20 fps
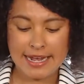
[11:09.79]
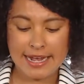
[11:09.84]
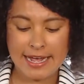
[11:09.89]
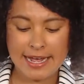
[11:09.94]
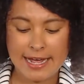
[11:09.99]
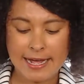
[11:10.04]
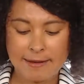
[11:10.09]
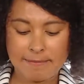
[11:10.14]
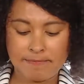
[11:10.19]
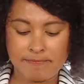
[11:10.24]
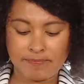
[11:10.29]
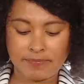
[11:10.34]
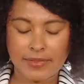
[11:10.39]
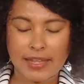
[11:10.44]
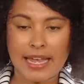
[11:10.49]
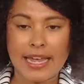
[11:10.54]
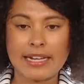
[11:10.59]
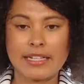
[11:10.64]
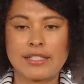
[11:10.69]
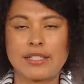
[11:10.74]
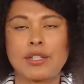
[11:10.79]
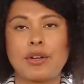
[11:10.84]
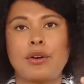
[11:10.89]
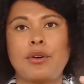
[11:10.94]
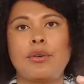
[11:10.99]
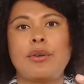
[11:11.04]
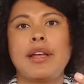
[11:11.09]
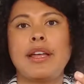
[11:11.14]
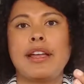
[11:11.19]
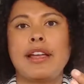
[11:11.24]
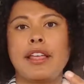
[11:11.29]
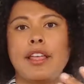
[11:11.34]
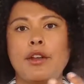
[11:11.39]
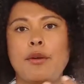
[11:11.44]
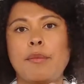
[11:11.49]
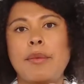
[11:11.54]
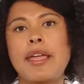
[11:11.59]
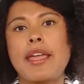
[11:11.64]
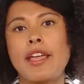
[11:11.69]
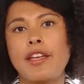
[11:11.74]
Um, and so, you
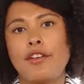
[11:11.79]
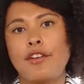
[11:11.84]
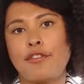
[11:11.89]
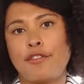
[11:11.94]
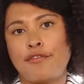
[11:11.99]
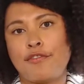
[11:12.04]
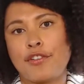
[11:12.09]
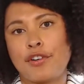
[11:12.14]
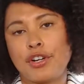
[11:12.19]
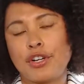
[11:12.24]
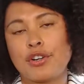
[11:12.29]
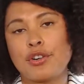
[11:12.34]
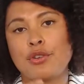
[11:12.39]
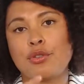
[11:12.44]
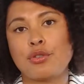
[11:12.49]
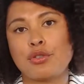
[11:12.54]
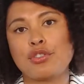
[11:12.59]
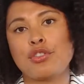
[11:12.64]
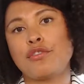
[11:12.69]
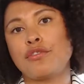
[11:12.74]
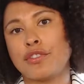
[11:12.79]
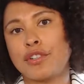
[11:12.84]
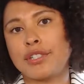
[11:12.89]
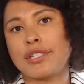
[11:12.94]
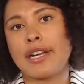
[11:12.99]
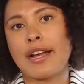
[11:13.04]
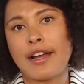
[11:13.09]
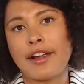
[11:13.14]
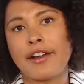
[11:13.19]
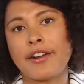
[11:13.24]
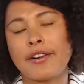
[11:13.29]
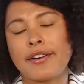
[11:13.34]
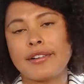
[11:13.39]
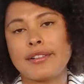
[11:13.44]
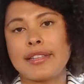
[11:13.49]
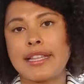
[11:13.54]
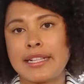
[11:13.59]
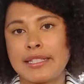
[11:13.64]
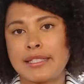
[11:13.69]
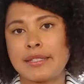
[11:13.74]
know, making your your crucial first hire
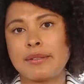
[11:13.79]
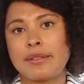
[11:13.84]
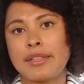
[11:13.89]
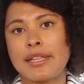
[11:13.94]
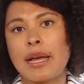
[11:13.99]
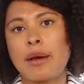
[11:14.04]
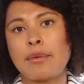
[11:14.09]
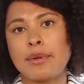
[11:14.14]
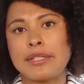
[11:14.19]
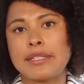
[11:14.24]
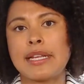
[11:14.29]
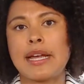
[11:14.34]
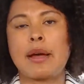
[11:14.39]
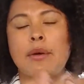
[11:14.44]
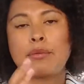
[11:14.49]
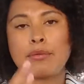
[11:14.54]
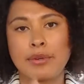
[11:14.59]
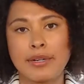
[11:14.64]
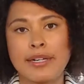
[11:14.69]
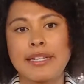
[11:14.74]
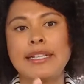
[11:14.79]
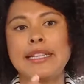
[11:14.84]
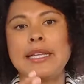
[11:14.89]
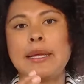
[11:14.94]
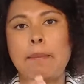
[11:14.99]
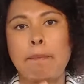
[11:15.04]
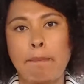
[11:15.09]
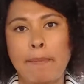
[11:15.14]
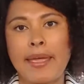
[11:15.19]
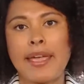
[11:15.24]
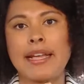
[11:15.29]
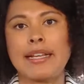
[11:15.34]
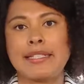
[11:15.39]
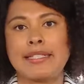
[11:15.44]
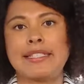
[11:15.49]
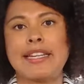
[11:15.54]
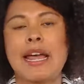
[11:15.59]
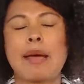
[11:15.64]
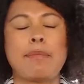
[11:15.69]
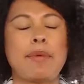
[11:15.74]
that's a that was a really big
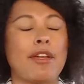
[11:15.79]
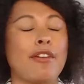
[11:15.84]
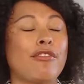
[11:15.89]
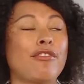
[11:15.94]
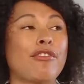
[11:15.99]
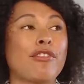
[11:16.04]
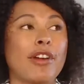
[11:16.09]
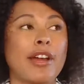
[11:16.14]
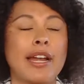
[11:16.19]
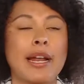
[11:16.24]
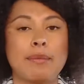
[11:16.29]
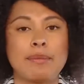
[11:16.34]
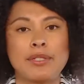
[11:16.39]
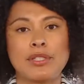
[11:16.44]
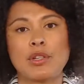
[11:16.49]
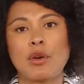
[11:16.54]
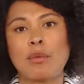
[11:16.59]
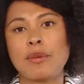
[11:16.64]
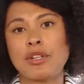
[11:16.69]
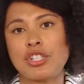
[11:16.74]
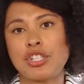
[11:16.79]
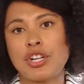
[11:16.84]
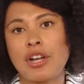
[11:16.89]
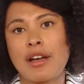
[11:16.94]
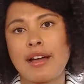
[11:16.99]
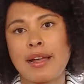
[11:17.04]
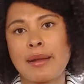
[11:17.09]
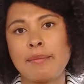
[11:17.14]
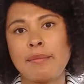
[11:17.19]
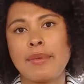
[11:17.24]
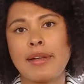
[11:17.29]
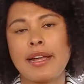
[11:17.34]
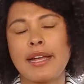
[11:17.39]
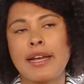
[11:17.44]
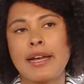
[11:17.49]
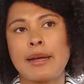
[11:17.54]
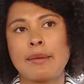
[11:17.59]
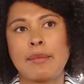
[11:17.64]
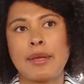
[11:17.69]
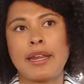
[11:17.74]
step. It freed up so much time.
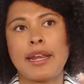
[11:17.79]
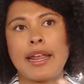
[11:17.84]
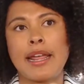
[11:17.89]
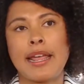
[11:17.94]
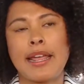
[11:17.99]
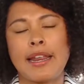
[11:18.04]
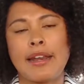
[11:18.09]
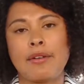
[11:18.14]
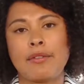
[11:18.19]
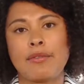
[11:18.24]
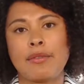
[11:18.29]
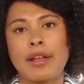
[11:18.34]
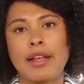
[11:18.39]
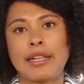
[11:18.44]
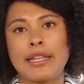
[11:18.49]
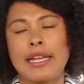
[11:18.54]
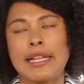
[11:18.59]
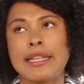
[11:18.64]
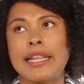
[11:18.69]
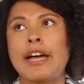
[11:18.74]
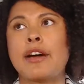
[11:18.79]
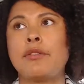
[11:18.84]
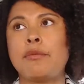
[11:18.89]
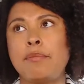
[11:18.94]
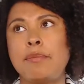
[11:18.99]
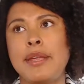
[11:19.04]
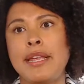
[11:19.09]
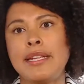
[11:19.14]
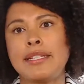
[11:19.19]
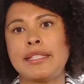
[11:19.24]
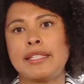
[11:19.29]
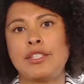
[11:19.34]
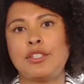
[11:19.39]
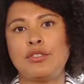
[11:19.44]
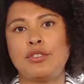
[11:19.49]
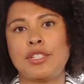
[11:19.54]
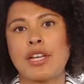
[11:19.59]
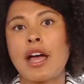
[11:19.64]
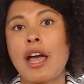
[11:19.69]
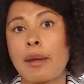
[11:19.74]
Um, it, it allowed me
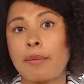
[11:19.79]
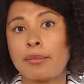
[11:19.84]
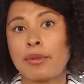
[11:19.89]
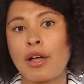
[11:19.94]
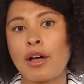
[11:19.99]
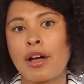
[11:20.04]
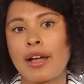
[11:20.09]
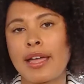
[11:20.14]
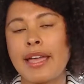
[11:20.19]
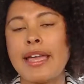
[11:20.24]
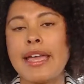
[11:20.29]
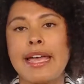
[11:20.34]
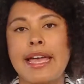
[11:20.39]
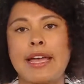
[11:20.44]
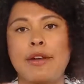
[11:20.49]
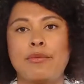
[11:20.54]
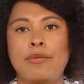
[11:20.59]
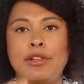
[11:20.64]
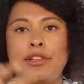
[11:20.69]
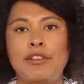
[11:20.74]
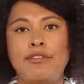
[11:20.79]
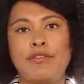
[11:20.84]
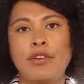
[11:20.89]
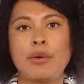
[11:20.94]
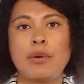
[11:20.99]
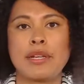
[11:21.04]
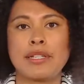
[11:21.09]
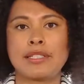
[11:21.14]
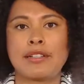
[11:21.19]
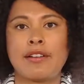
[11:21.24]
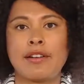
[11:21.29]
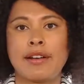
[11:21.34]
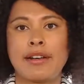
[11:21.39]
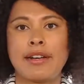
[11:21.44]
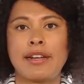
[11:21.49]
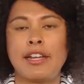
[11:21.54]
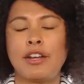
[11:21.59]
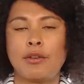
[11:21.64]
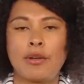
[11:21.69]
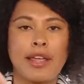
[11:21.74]
to time block and really focus
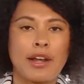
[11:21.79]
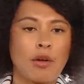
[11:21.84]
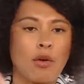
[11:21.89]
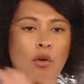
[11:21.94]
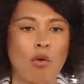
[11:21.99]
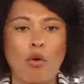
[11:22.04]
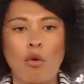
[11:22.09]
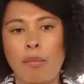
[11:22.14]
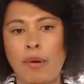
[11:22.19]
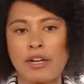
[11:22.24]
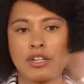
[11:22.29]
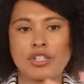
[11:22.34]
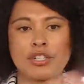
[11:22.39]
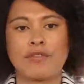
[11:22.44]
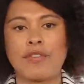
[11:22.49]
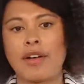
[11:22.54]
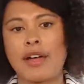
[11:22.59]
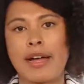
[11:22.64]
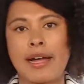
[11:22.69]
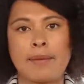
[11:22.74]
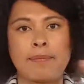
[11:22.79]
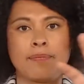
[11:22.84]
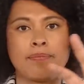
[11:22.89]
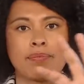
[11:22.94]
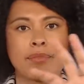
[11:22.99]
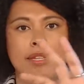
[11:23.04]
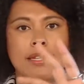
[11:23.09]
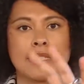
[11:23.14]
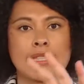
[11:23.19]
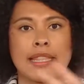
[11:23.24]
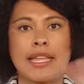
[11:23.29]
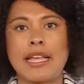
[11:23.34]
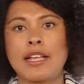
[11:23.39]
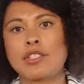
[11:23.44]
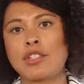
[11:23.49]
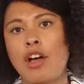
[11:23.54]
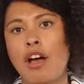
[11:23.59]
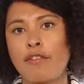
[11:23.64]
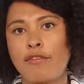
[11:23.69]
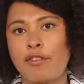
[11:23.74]
on you know get a whole bunch of um,
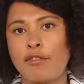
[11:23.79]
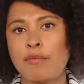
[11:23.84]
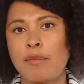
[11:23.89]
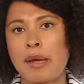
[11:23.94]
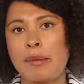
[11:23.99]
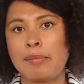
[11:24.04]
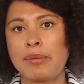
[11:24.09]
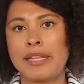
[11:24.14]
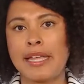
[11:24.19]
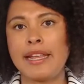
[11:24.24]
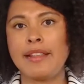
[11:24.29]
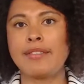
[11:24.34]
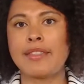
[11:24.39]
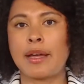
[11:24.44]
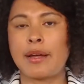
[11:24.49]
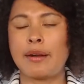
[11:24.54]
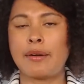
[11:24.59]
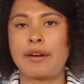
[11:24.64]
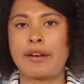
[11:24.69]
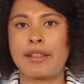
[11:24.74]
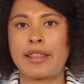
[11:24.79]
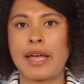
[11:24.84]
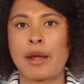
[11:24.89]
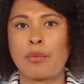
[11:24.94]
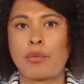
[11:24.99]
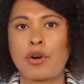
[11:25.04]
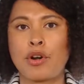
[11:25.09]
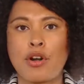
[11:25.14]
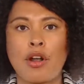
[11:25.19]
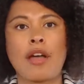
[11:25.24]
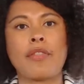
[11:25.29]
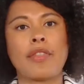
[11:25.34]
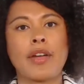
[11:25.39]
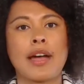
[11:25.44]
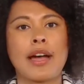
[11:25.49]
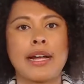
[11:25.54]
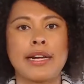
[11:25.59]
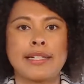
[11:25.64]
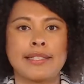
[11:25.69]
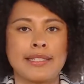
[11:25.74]
things off of my plate that that were not the
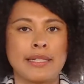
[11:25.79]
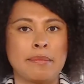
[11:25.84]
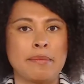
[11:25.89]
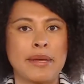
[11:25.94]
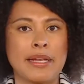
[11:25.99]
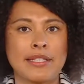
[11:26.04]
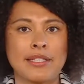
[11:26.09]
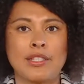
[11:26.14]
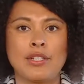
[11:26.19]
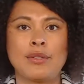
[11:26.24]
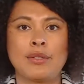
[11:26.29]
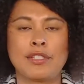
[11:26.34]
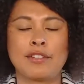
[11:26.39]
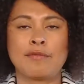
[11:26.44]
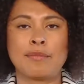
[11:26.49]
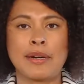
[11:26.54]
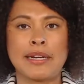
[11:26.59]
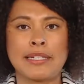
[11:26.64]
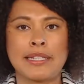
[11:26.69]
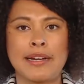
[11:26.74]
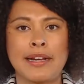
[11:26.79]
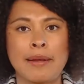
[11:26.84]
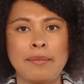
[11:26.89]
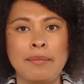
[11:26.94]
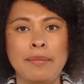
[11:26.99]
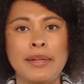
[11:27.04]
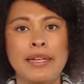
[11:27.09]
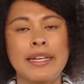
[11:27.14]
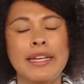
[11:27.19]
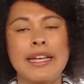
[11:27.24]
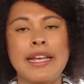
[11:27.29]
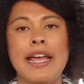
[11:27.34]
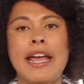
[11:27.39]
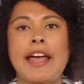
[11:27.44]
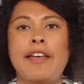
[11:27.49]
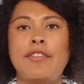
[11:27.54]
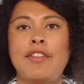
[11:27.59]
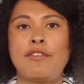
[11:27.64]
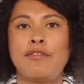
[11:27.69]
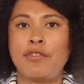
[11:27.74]
highest and best use of my time
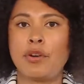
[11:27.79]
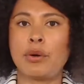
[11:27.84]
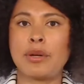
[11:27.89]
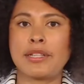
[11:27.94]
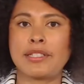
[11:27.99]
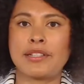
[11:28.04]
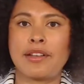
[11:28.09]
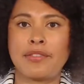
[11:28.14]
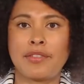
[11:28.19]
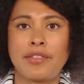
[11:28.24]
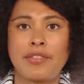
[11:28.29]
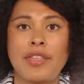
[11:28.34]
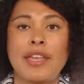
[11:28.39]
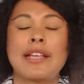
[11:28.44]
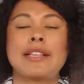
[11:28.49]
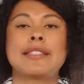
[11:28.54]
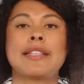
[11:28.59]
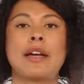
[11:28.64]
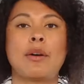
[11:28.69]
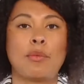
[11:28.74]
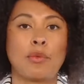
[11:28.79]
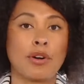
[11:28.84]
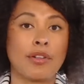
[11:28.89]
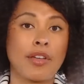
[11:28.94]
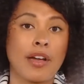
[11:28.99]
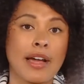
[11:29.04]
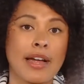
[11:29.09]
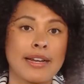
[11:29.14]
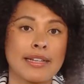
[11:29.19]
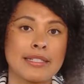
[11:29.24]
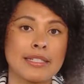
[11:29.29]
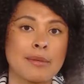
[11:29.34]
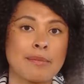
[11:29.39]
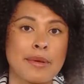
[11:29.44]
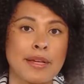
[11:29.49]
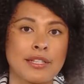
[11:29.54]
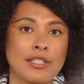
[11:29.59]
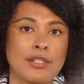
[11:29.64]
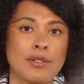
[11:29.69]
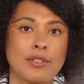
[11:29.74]
and then focus on the things that were the highest and
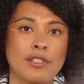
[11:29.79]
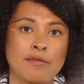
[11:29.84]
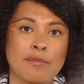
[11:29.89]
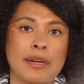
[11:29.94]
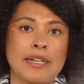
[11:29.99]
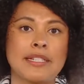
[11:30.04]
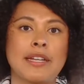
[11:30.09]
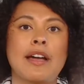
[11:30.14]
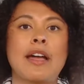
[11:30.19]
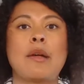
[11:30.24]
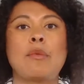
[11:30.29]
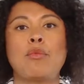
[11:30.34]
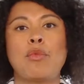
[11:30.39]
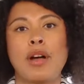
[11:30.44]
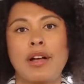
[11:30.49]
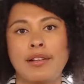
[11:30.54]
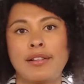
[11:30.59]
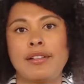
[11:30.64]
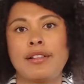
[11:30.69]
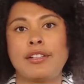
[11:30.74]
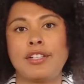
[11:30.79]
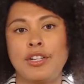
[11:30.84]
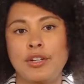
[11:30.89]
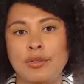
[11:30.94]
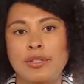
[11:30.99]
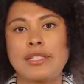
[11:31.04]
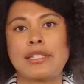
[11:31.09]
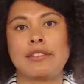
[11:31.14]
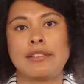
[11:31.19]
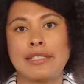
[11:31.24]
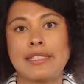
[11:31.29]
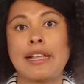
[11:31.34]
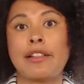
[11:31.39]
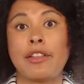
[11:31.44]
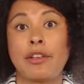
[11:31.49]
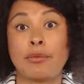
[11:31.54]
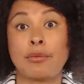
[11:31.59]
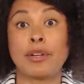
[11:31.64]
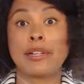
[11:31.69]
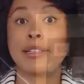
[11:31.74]
best use of my time while you know still selling